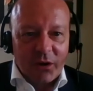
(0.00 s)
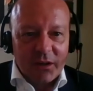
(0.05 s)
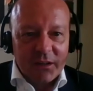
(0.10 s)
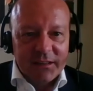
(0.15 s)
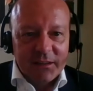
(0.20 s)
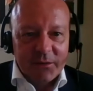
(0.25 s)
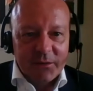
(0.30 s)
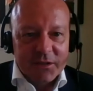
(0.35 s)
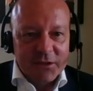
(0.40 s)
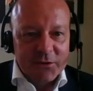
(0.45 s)

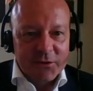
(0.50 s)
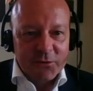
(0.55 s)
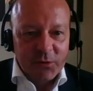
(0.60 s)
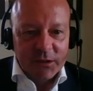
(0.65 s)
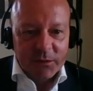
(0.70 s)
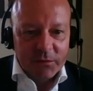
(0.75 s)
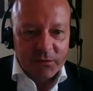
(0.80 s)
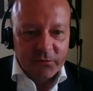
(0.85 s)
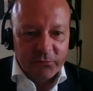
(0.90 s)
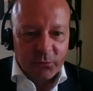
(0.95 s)
there is a
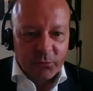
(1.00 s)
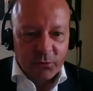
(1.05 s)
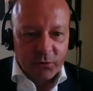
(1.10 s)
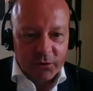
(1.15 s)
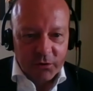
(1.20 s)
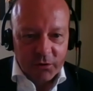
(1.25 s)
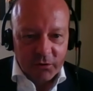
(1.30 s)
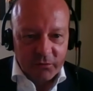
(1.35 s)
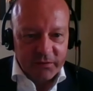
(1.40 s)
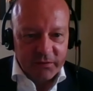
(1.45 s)
treatment for
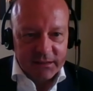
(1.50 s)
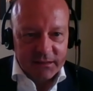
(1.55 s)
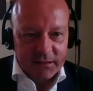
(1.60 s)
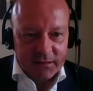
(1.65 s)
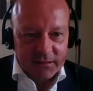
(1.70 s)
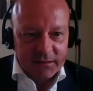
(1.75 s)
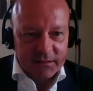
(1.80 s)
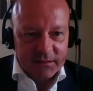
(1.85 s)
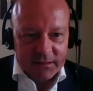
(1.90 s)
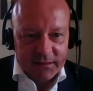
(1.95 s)

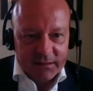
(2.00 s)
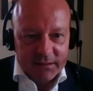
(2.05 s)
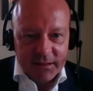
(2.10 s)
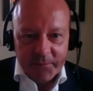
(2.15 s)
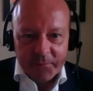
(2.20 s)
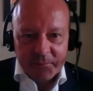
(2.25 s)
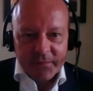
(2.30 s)
COVID-19,